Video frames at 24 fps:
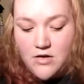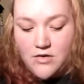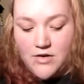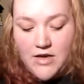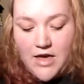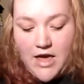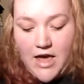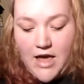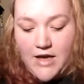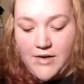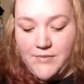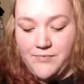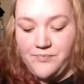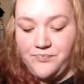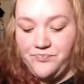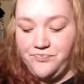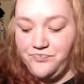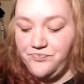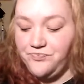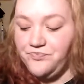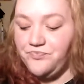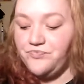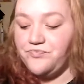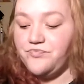Okay.
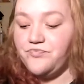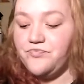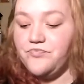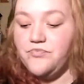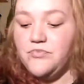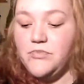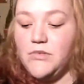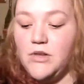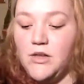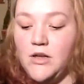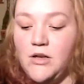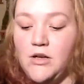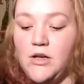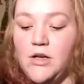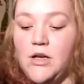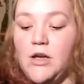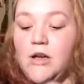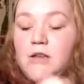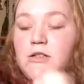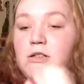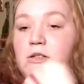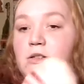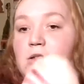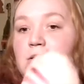
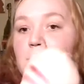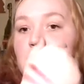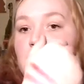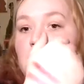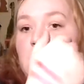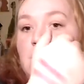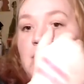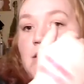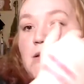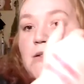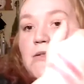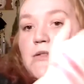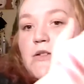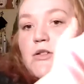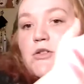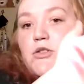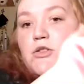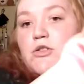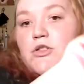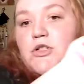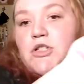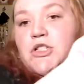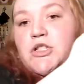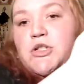So this one is
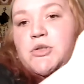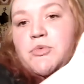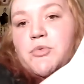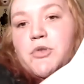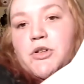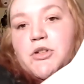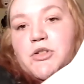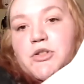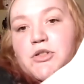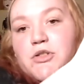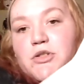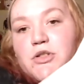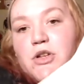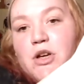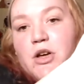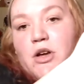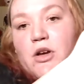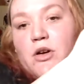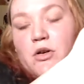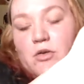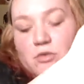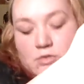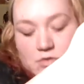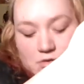Do or
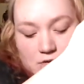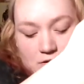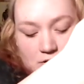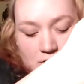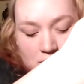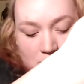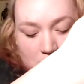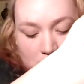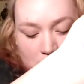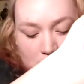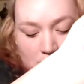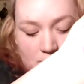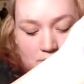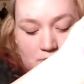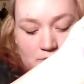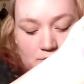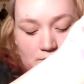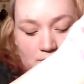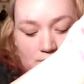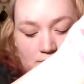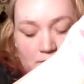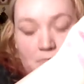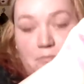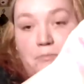Doe,
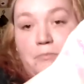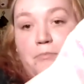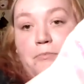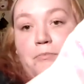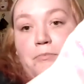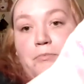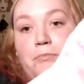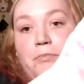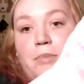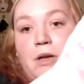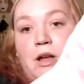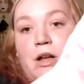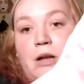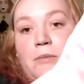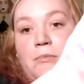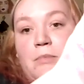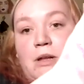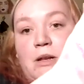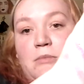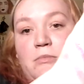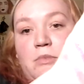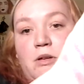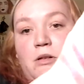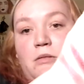Bare
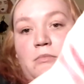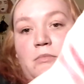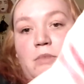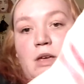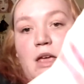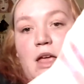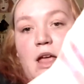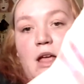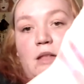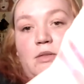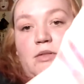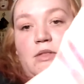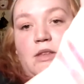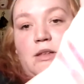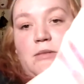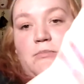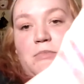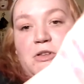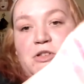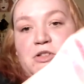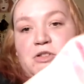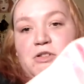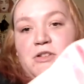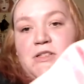Minimum, and
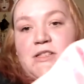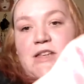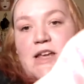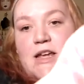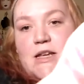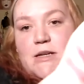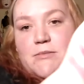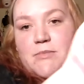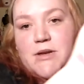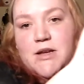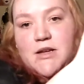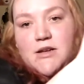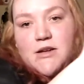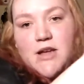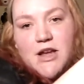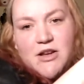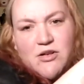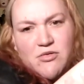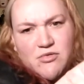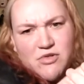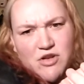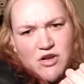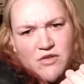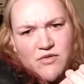then Mr. Sandman. I
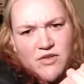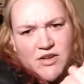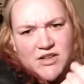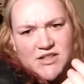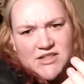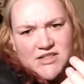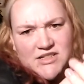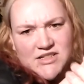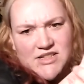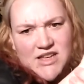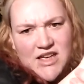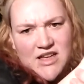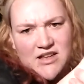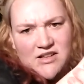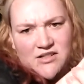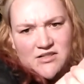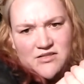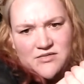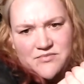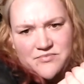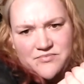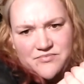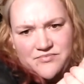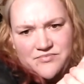don't know if you can
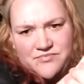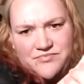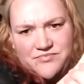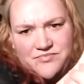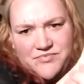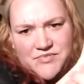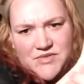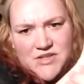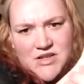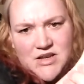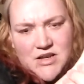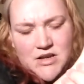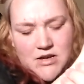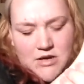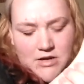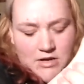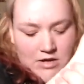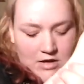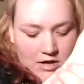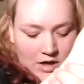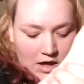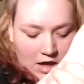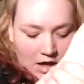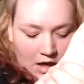tell.
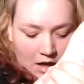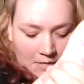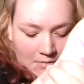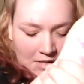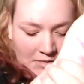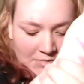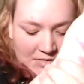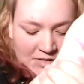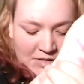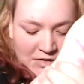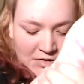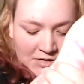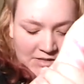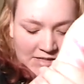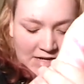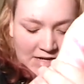Mr.